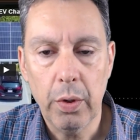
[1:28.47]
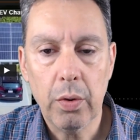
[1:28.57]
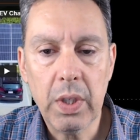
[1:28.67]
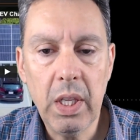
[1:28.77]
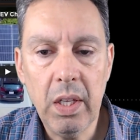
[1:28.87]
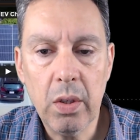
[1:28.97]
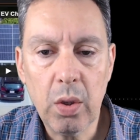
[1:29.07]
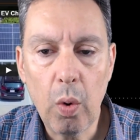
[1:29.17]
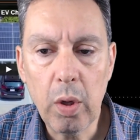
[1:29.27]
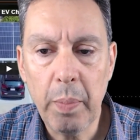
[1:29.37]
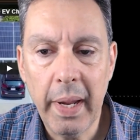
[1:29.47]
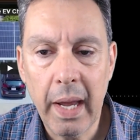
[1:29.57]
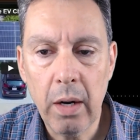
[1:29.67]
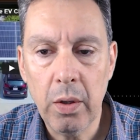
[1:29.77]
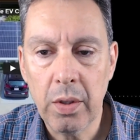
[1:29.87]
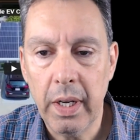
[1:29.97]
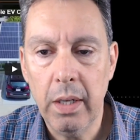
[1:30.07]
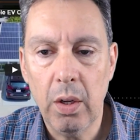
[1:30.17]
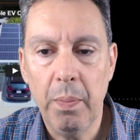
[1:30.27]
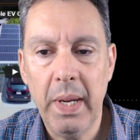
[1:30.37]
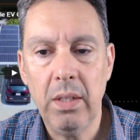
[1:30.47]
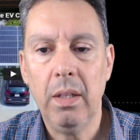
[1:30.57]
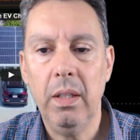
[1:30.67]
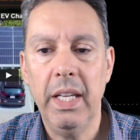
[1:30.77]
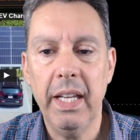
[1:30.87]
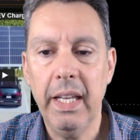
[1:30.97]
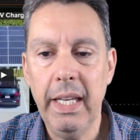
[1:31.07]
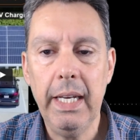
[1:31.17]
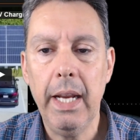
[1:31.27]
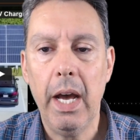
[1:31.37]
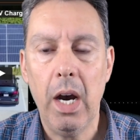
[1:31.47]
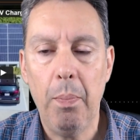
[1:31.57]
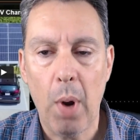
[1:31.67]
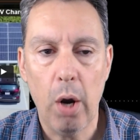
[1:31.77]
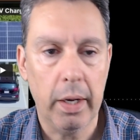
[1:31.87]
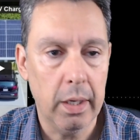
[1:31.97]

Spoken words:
You'll see these solar panels and they're basically in a parking